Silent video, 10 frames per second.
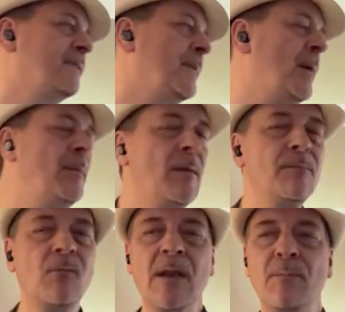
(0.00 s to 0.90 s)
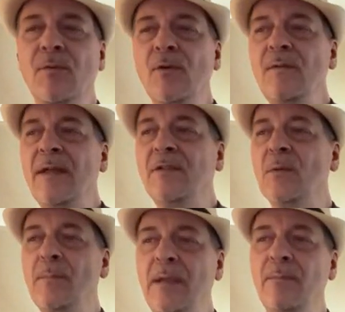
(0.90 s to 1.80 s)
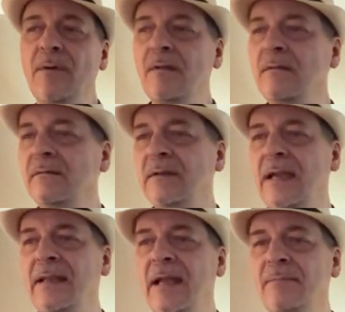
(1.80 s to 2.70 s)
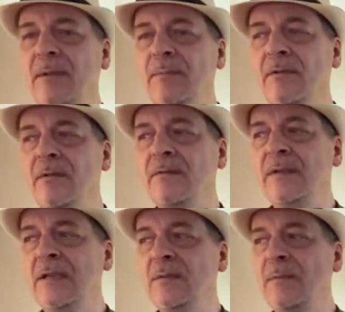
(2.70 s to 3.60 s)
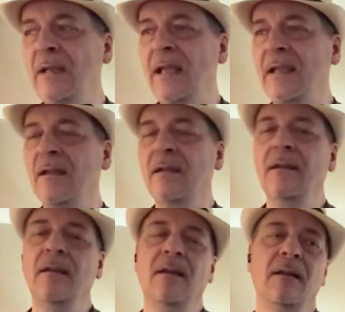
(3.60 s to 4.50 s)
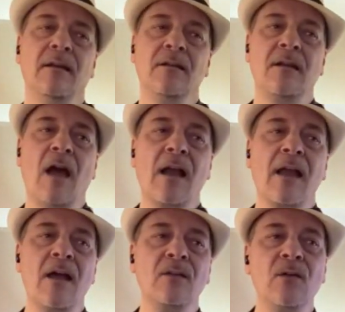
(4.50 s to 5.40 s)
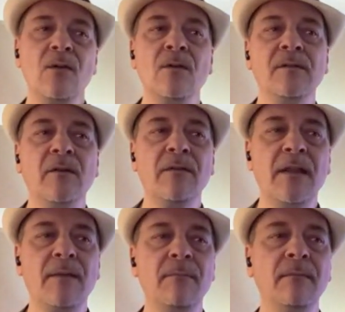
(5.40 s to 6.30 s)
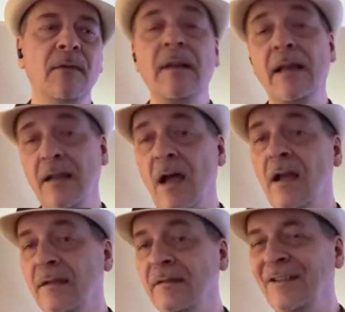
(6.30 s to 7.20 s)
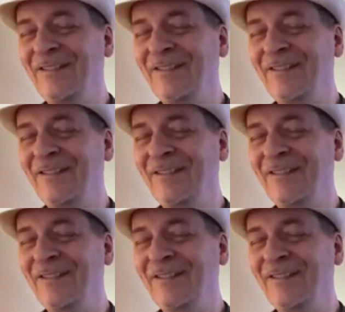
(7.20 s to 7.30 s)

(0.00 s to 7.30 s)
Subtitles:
Maybe I want to prove that they're people and that people don't need to be like Gaga and Goo Goos over them. Well, Lady Gaga.